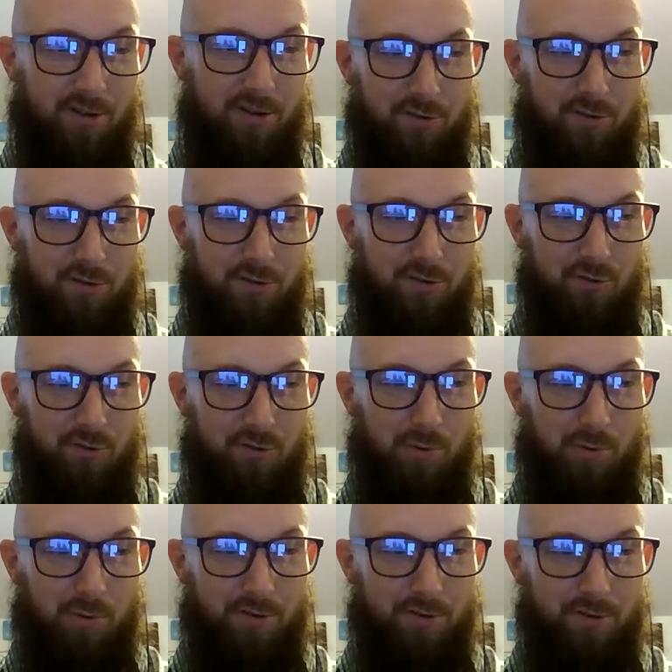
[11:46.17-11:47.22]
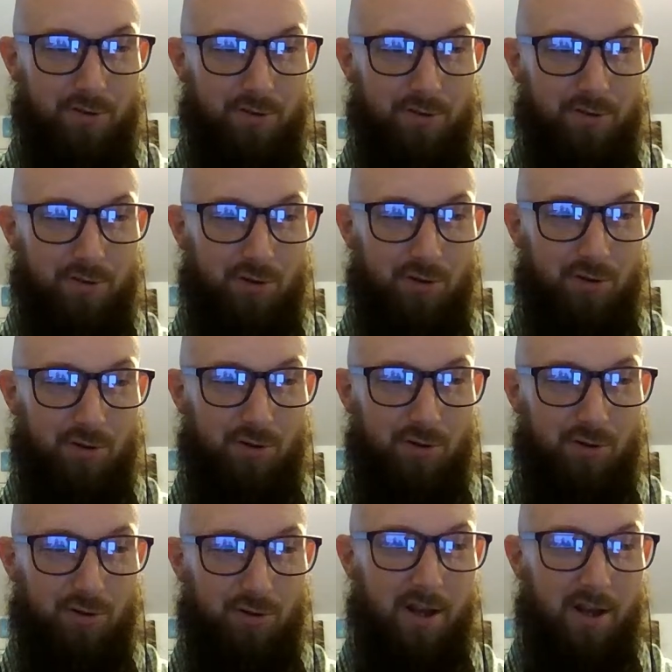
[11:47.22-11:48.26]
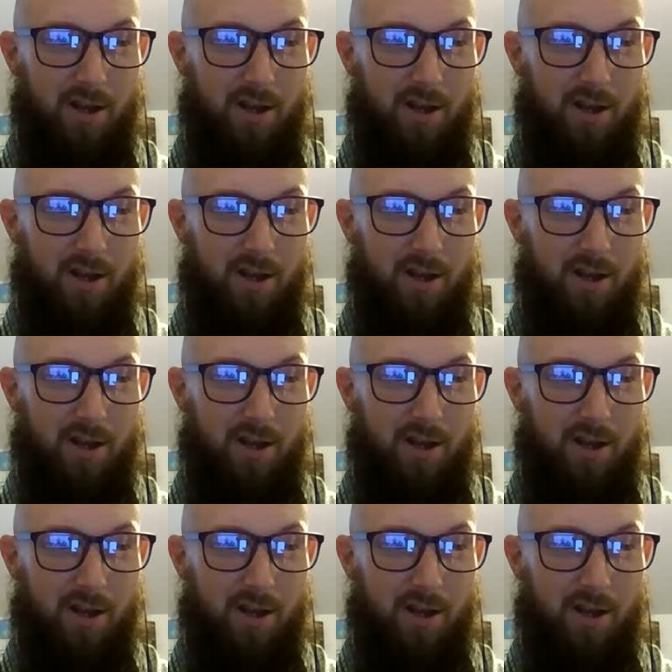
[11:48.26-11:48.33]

the special prosecutor who led